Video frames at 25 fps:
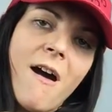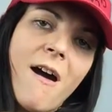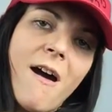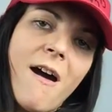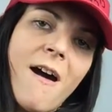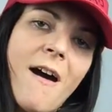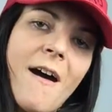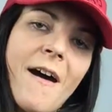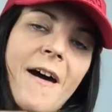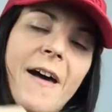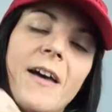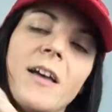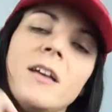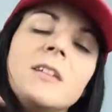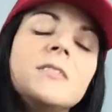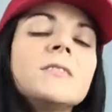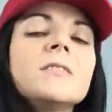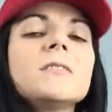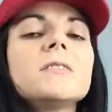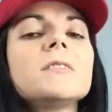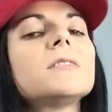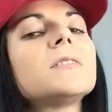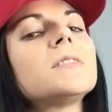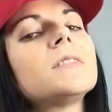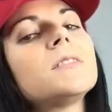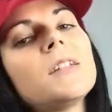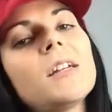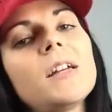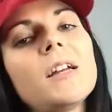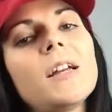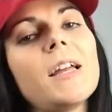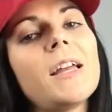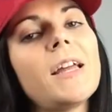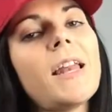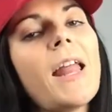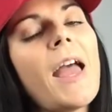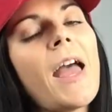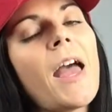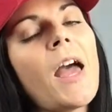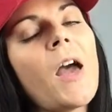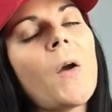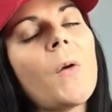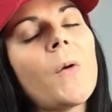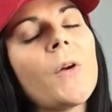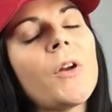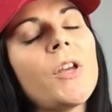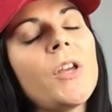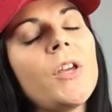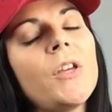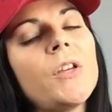Aloha, and how
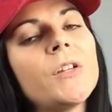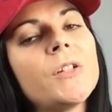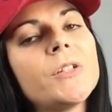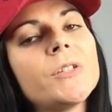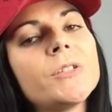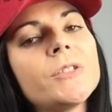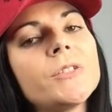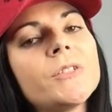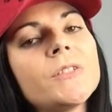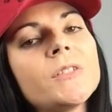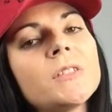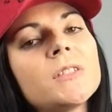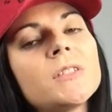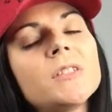are you?